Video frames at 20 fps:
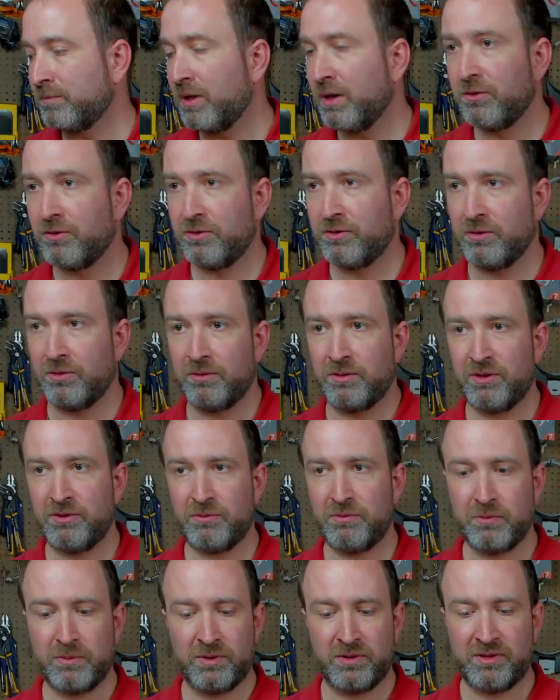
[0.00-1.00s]
So
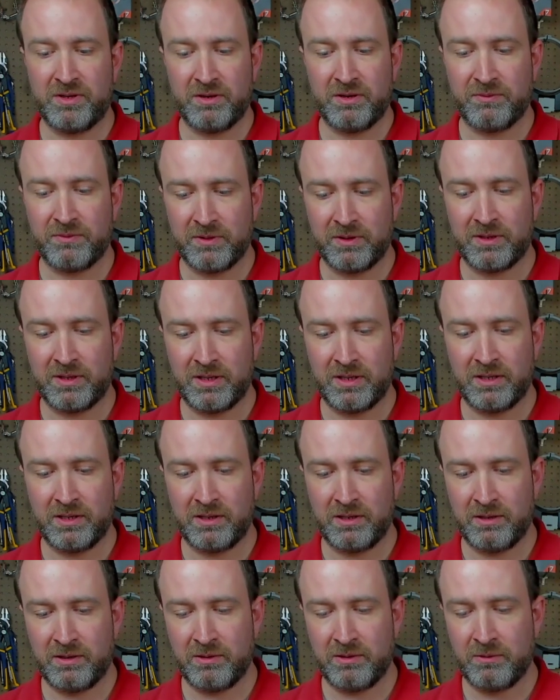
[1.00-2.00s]
this was definitely
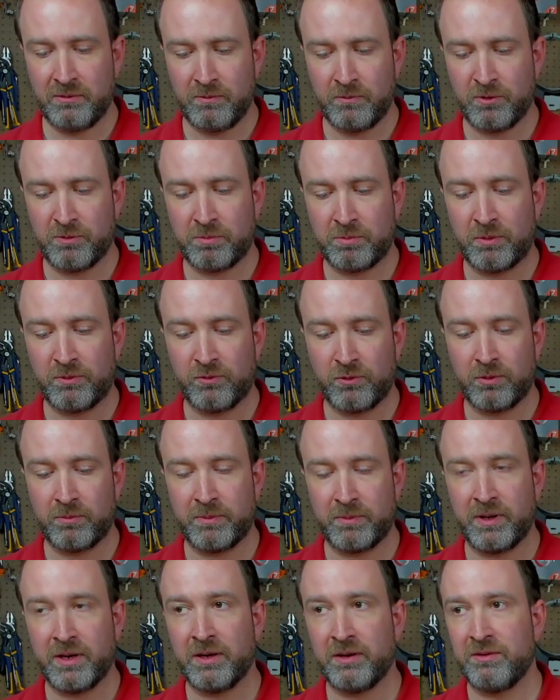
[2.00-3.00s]
the worst
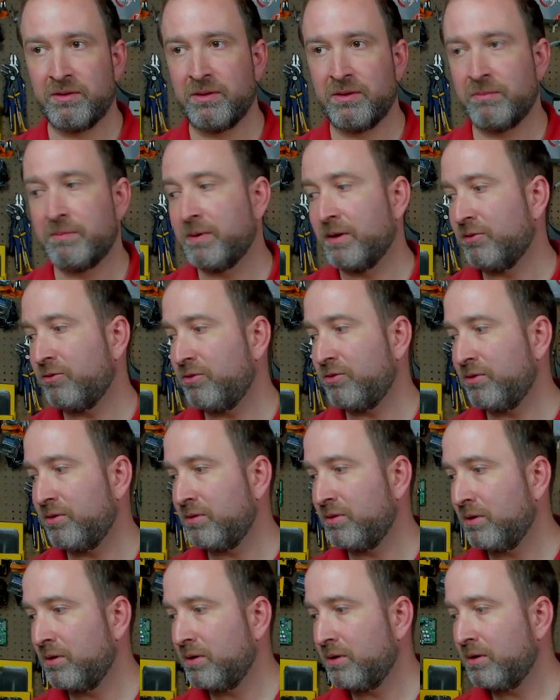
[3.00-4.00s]
performer out of the bunch,
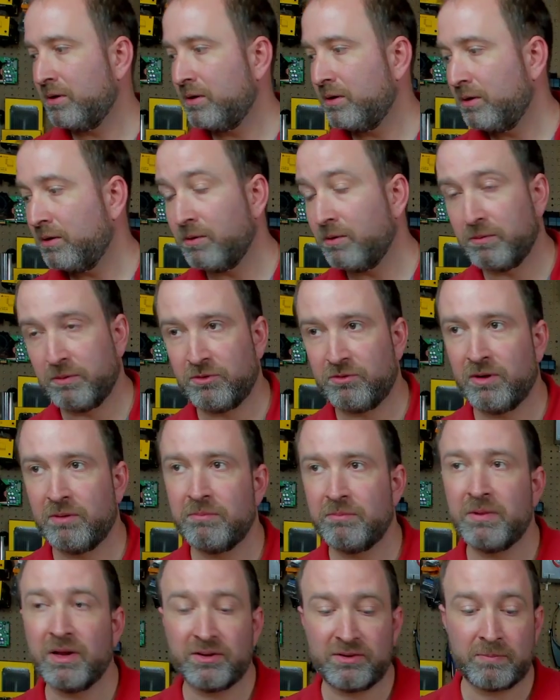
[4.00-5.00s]
which I'm
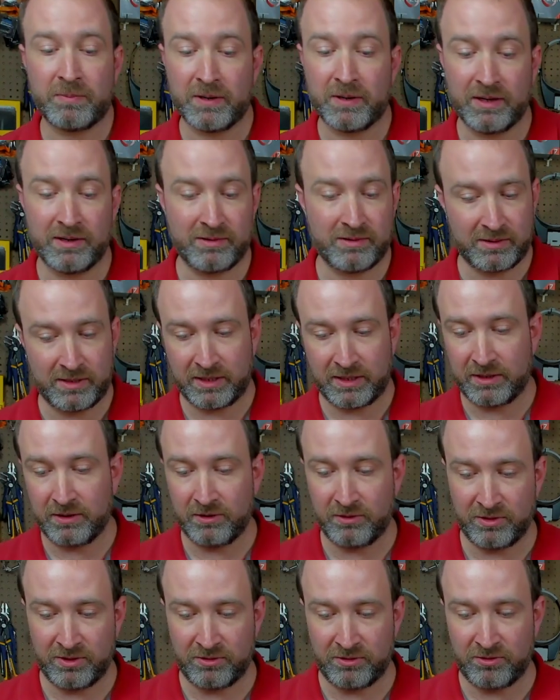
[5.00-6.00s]
not surprised.
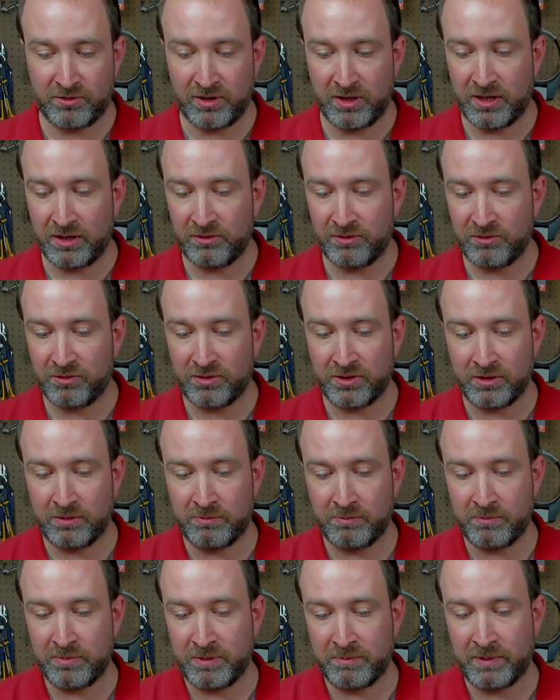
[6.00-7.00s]
Technology has changed.
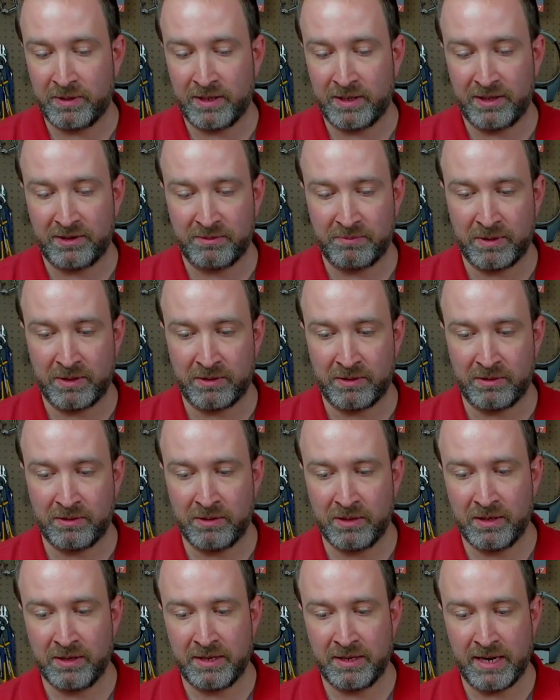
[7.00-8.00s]
It probably has a better
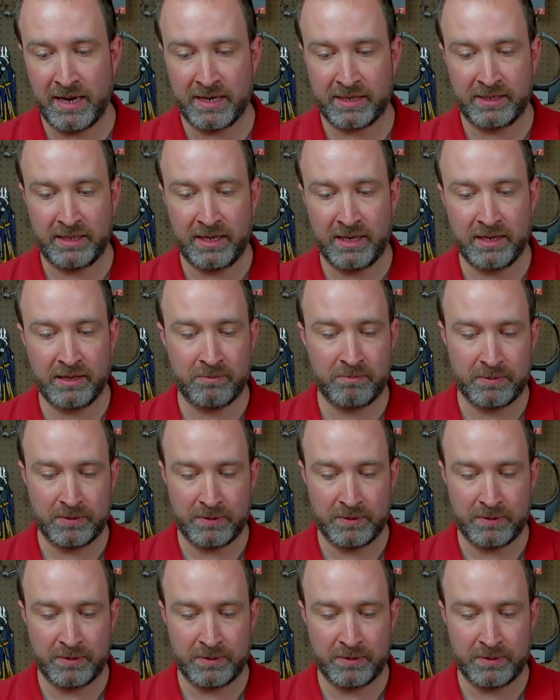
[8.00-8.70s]
DAC and amp,